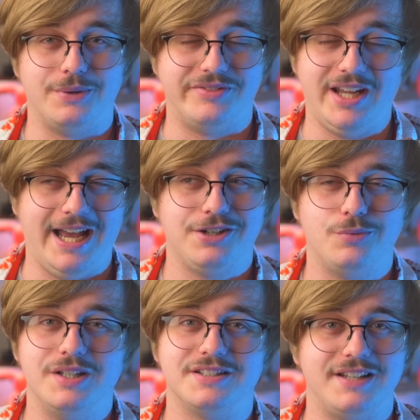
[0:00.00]
if they add
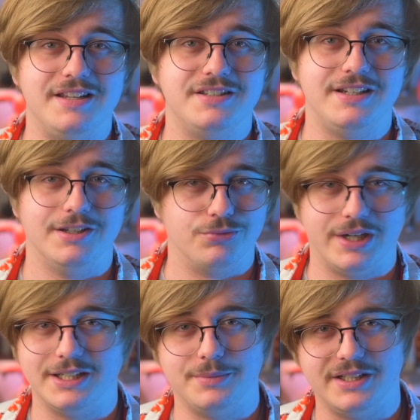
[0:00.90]
Gwen Stacy and
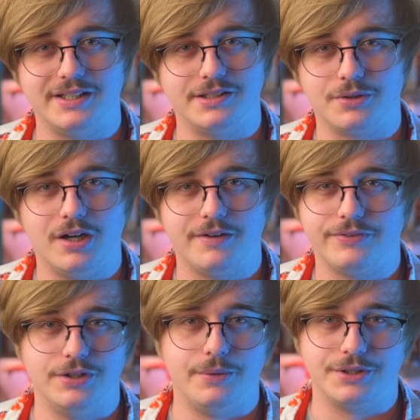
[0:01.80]
randomly kill her off
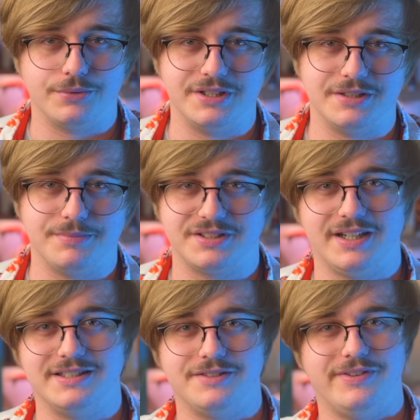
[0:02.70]
for no other reason
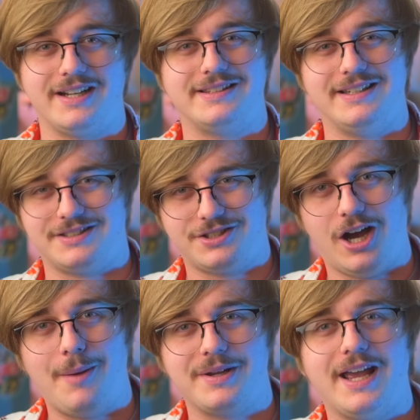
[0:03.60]
besides the fact that it's comic